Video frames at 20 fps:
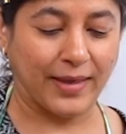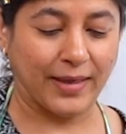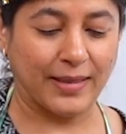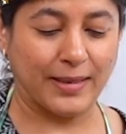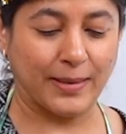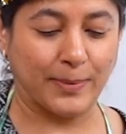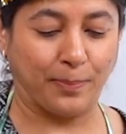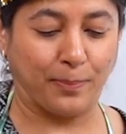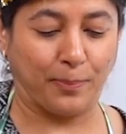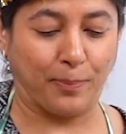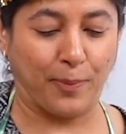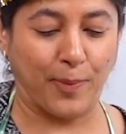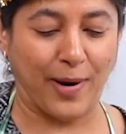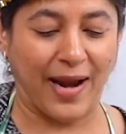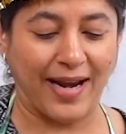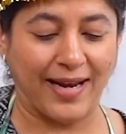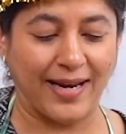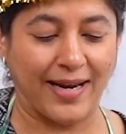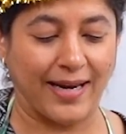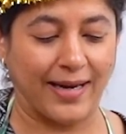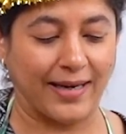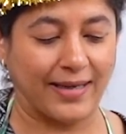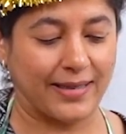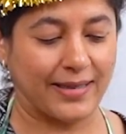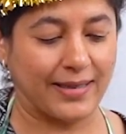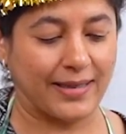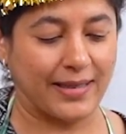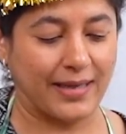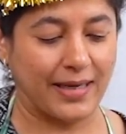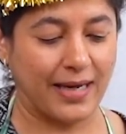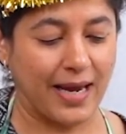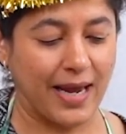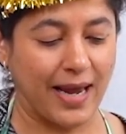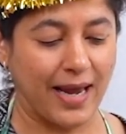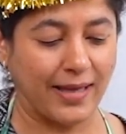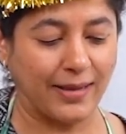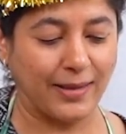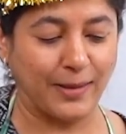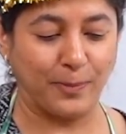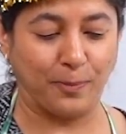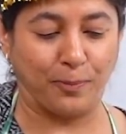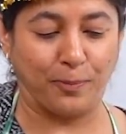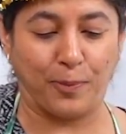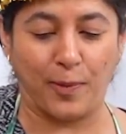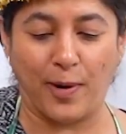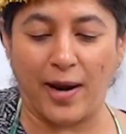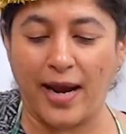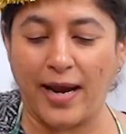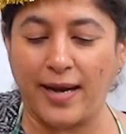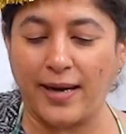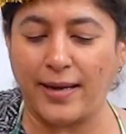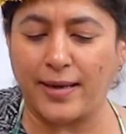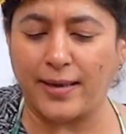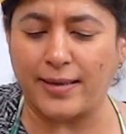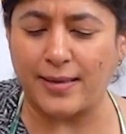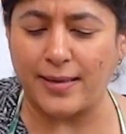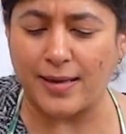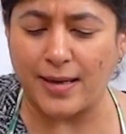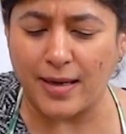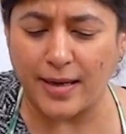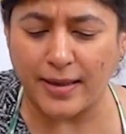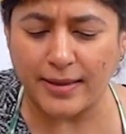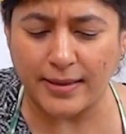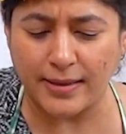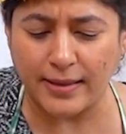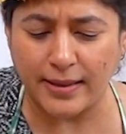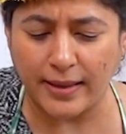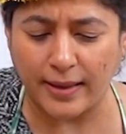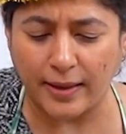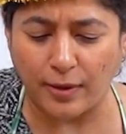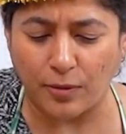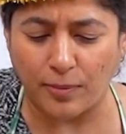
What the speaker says: spread it and spread it nicely.